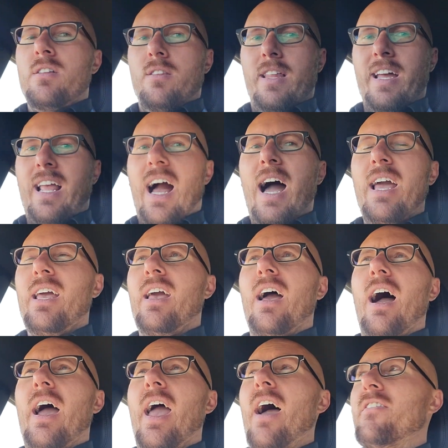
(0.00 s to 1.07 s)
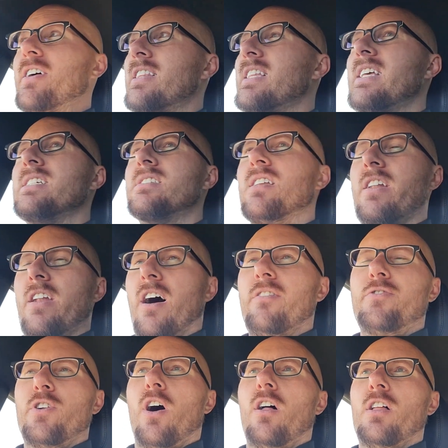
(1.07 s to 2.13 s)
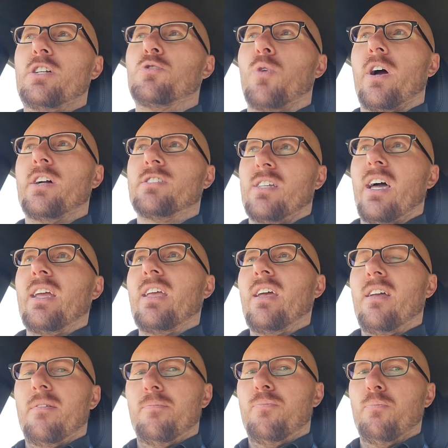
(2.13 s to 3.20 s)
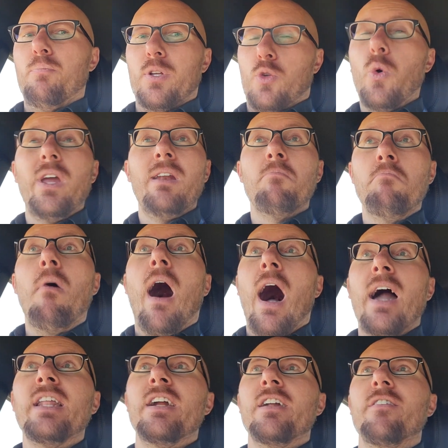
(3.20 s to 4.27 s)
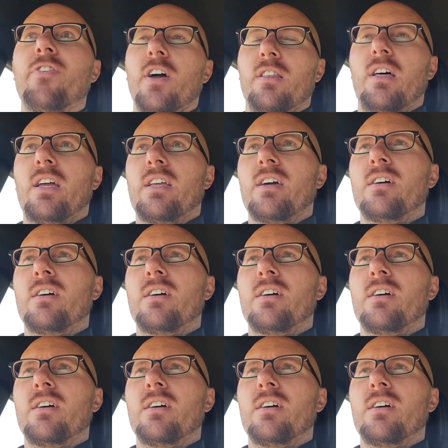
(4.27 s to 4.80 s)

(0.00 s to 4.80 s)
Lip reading: Like I have at least enough knowledge where it's like between mine and if I like